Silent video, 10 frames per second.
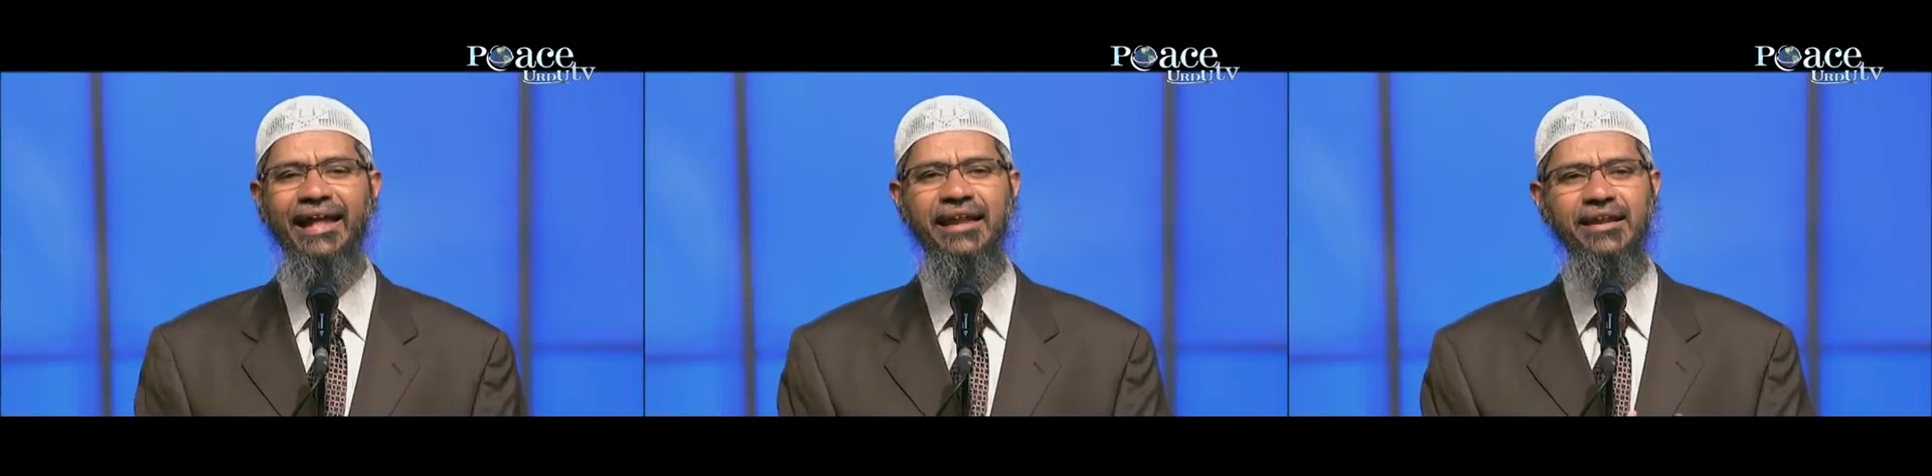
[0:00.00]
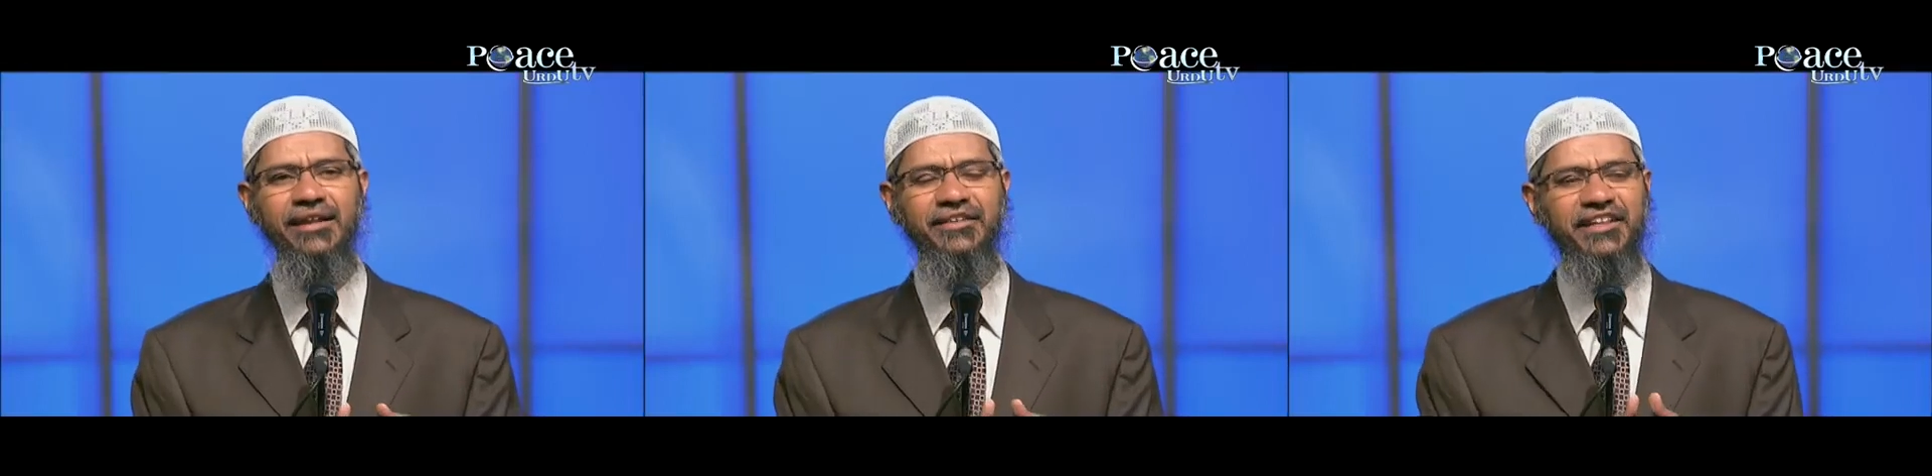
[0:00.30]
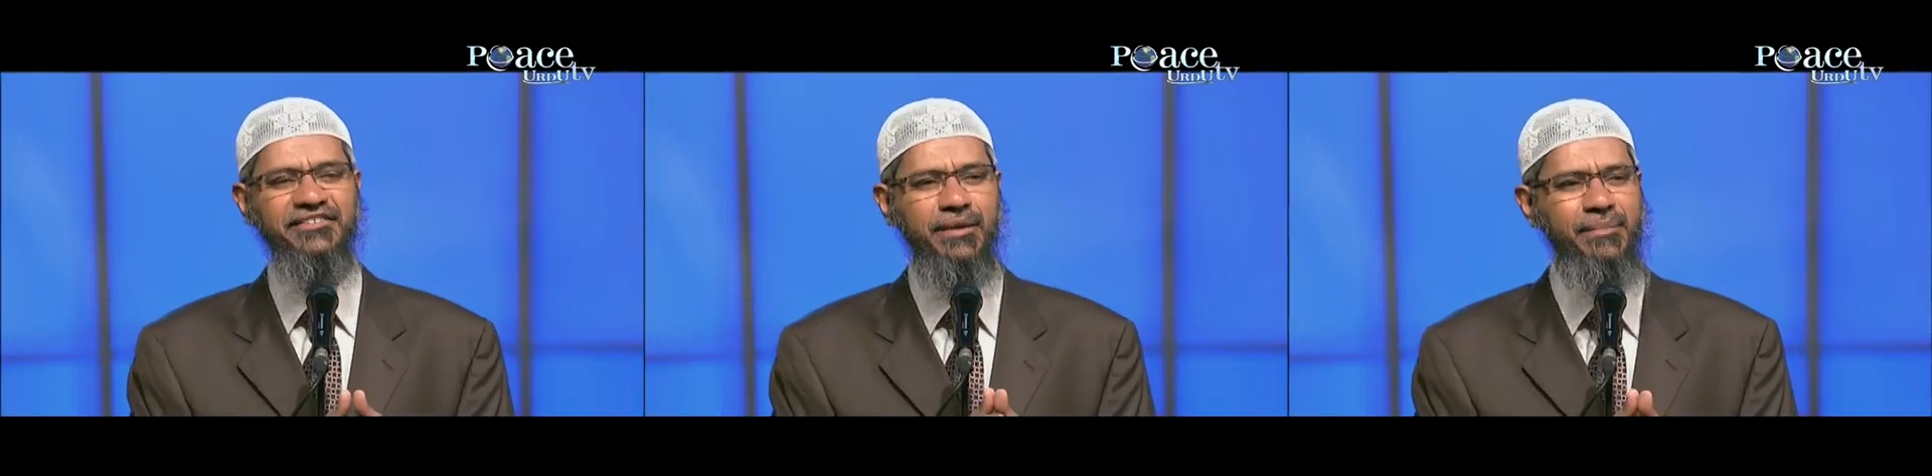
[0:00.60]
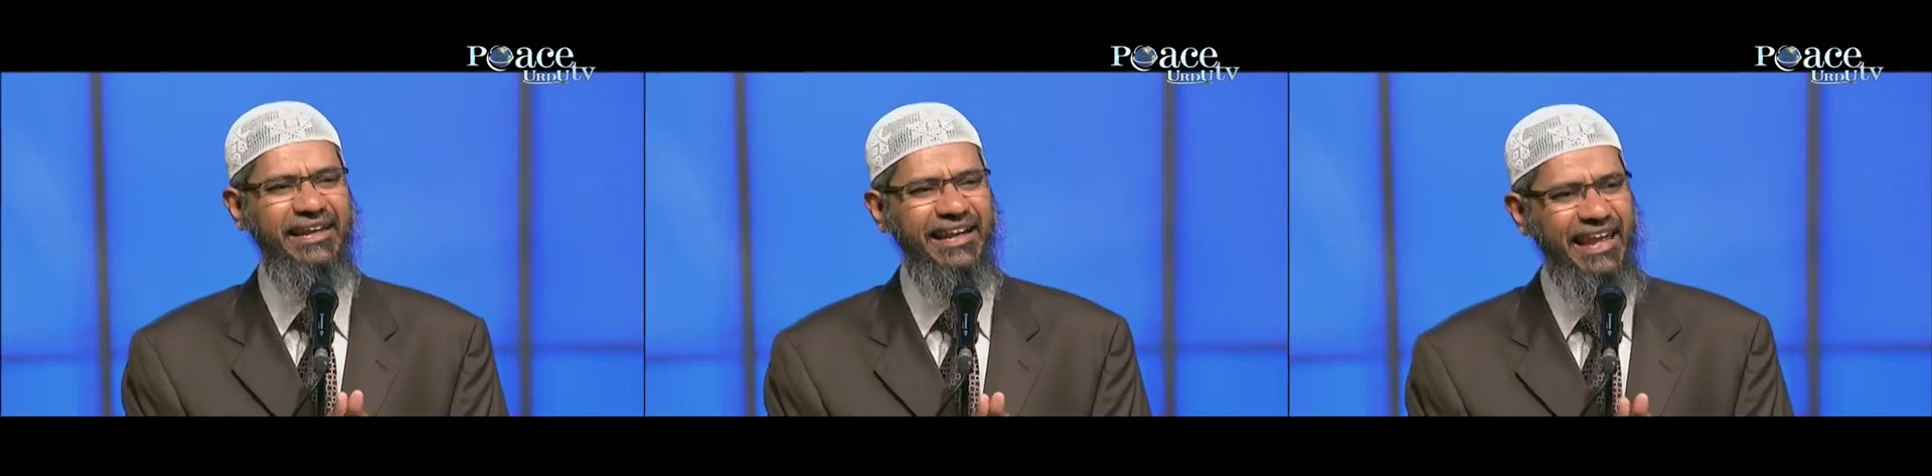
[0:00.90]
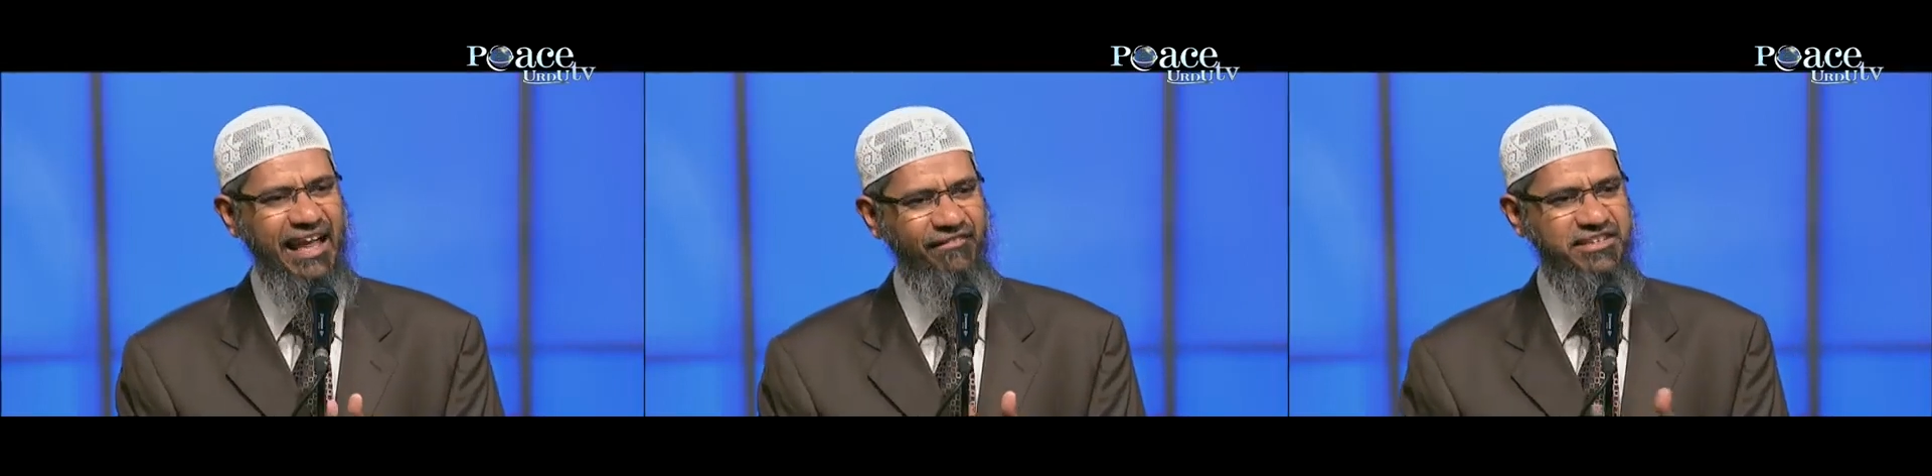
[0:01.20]
in the Semitic
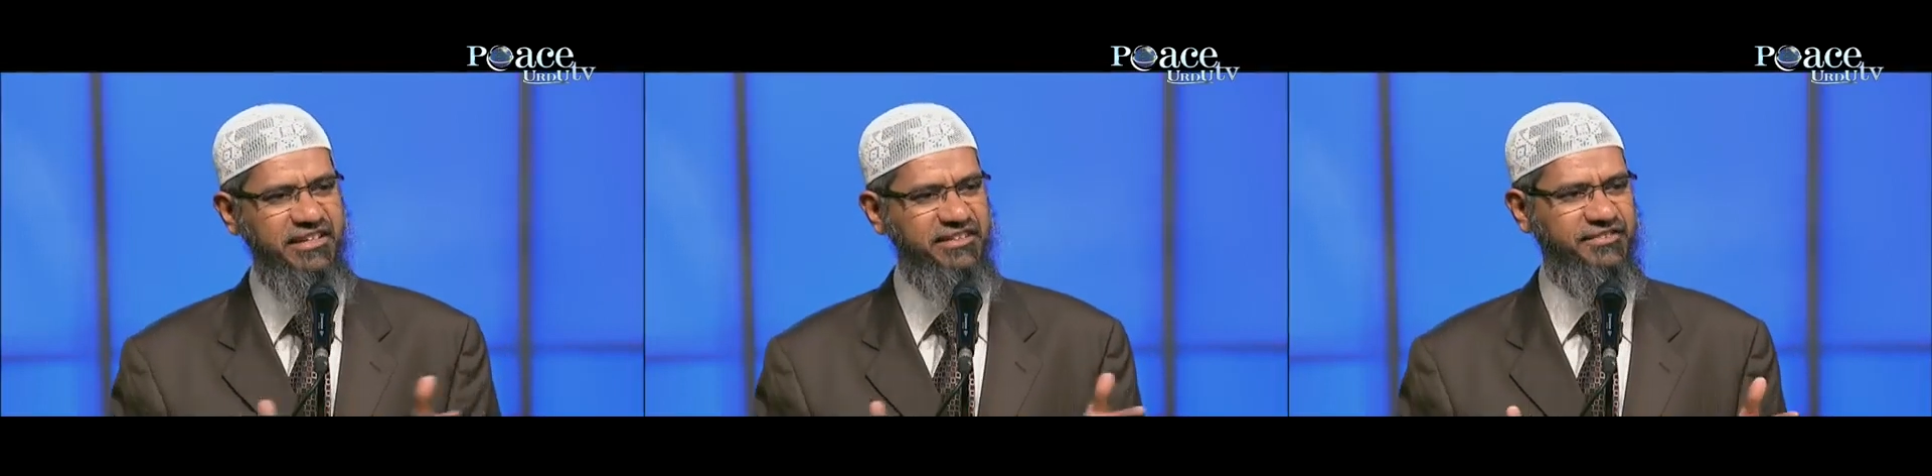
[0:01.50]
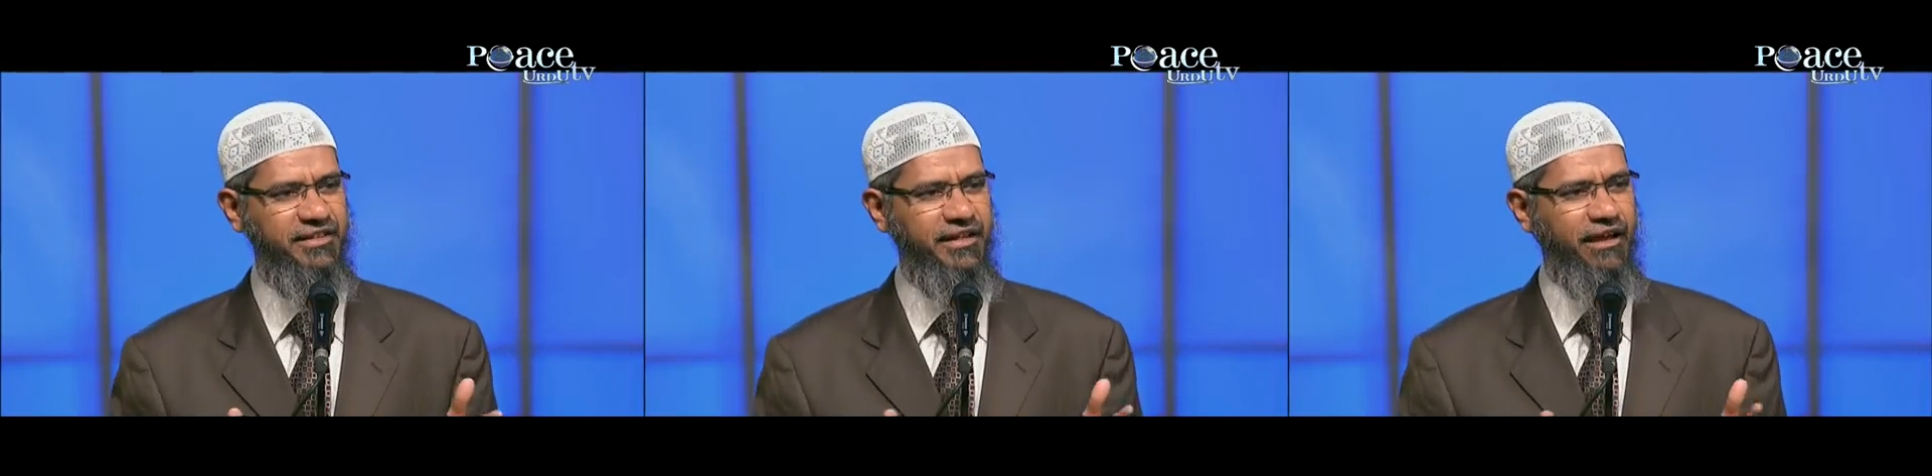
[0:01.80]
languages,